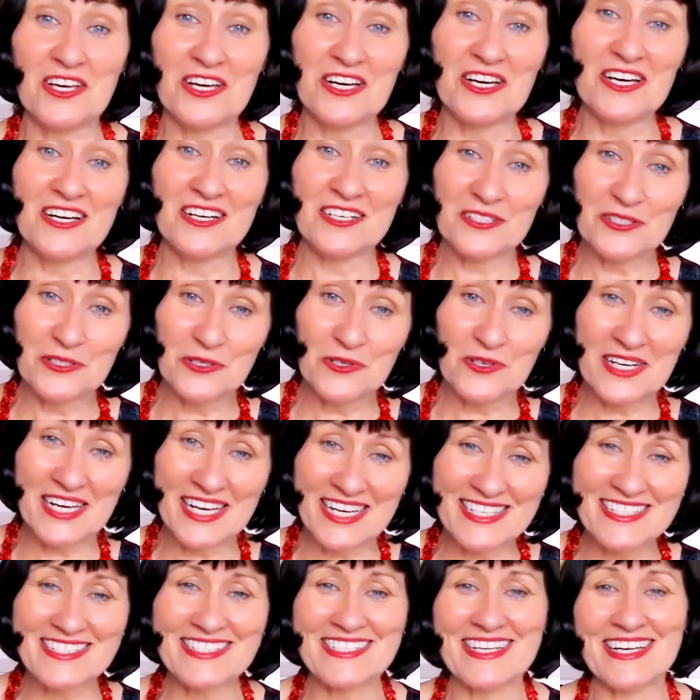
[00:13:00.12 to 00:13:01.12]
the cool
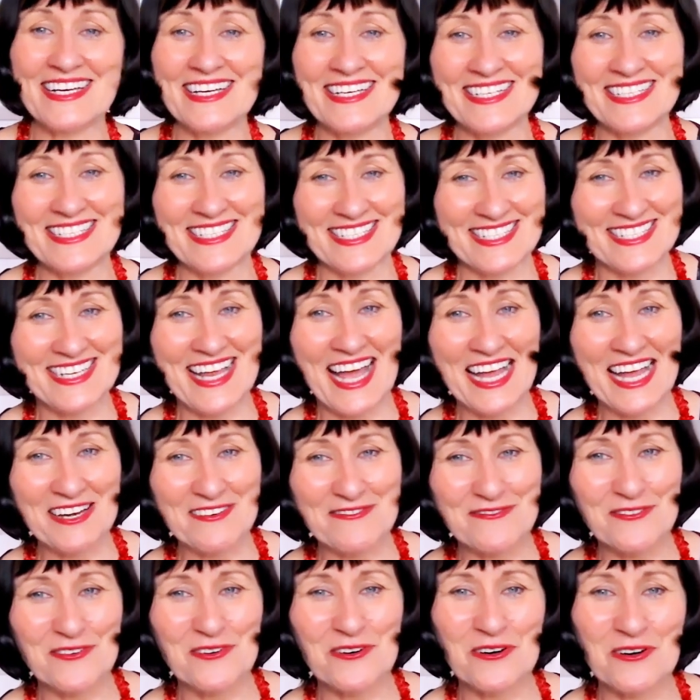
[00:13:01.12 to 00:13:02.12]
kids and stay
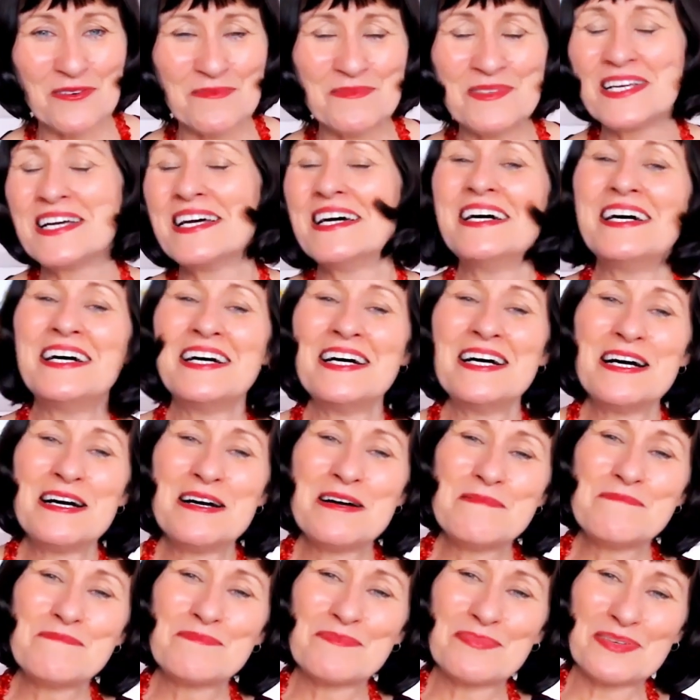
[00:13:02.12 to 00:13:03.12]
informed,
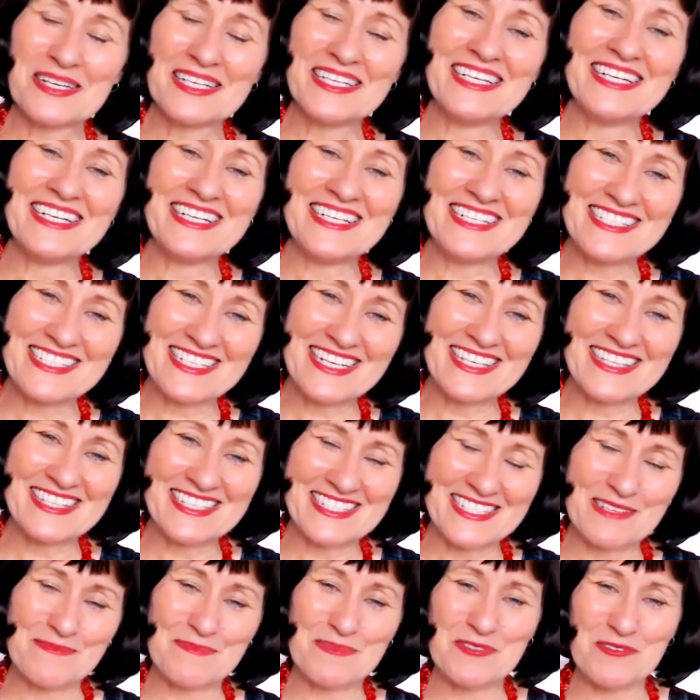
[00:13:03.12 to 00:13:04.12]
please hit
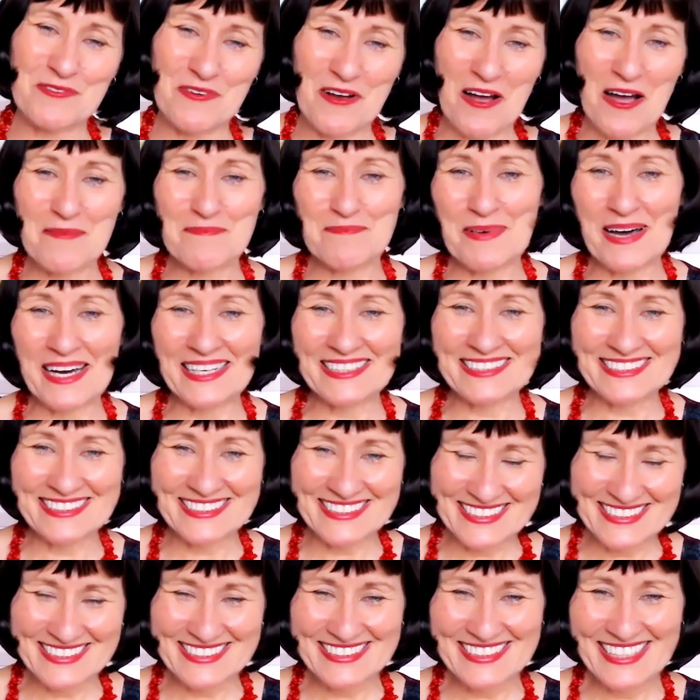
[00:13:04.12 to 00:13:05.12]
the subscribe
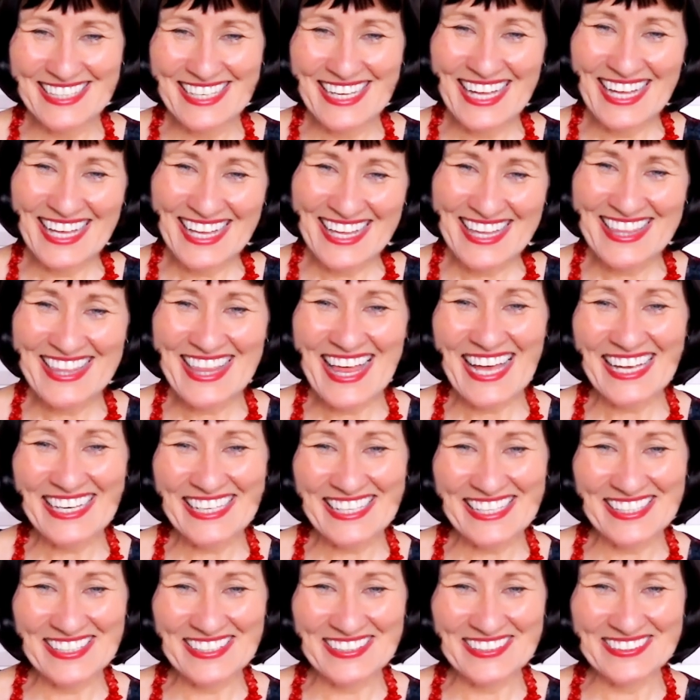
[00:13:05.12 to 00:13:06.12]
button.
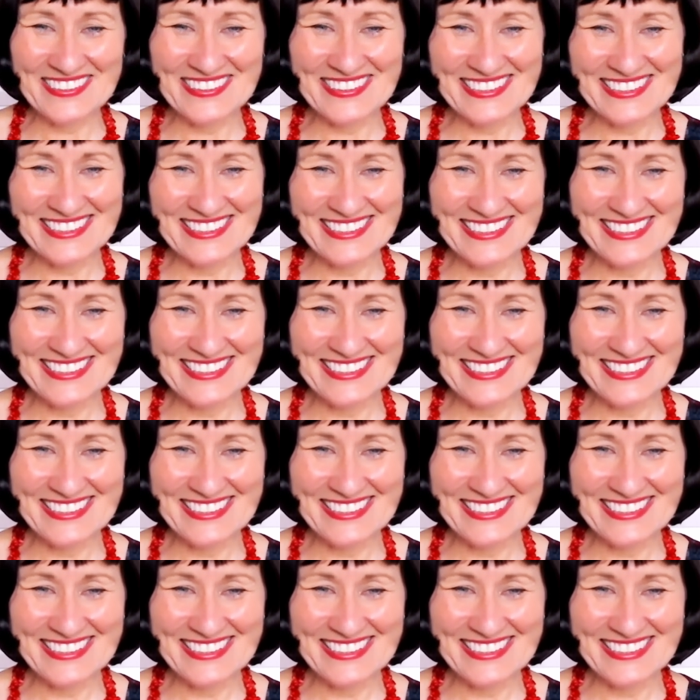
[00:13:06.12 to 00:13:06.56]
Thank you.